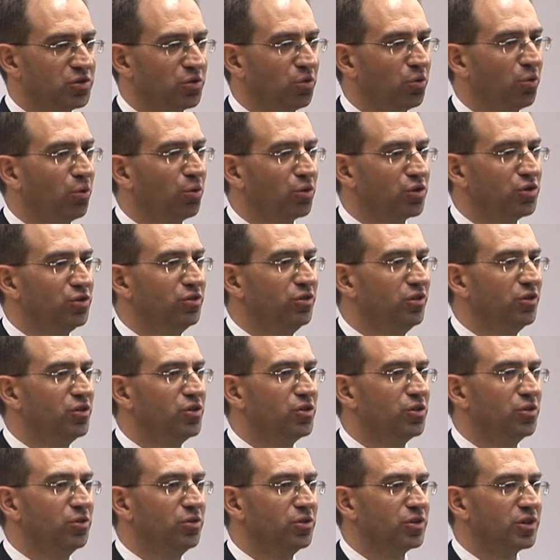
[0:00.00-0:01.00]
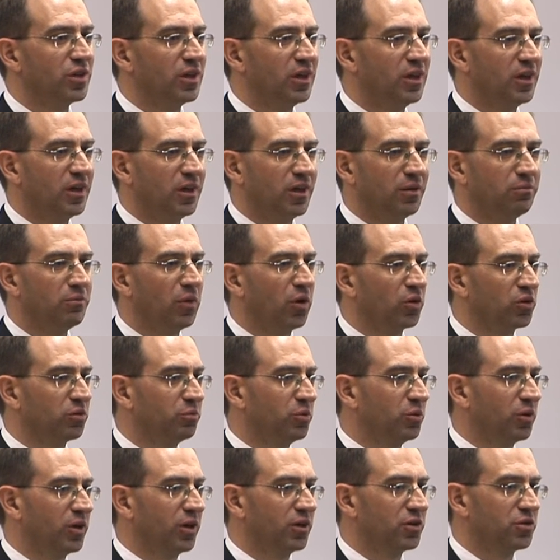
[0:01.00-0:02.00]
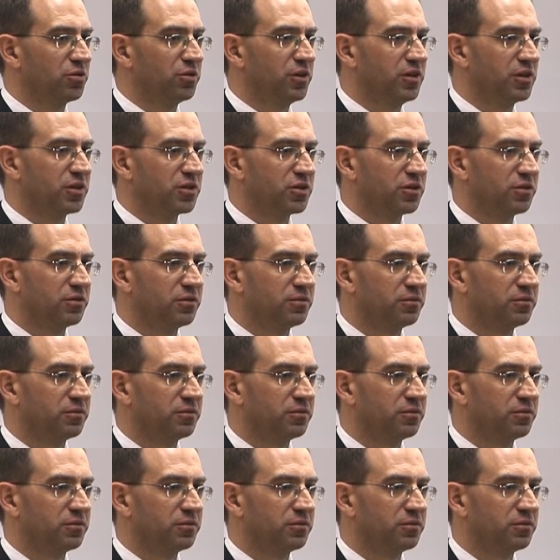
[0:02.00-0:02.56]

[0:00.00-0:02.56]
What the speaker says: or should you choose multiple countries.